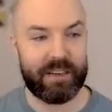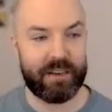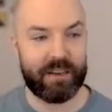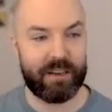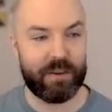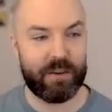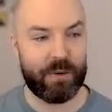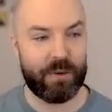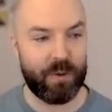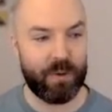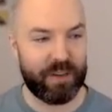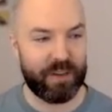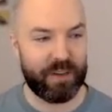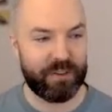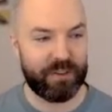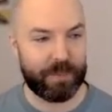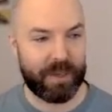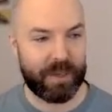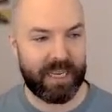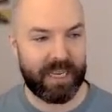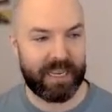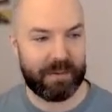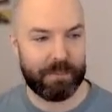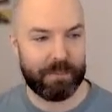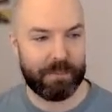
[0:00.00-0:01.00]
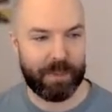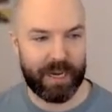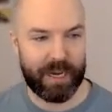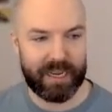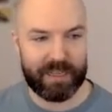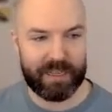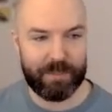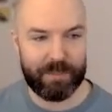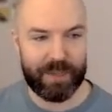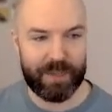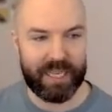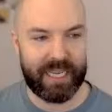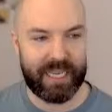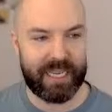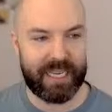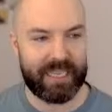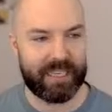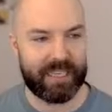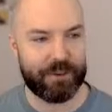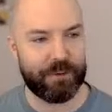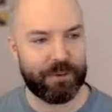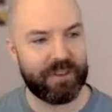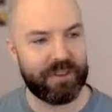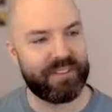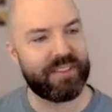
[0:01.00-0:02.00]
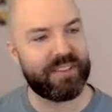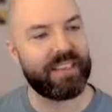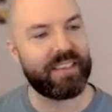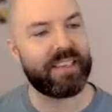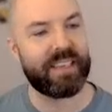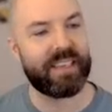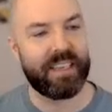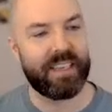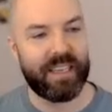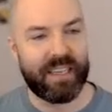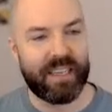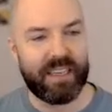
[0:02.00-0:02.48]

noise pain, body pain increasing.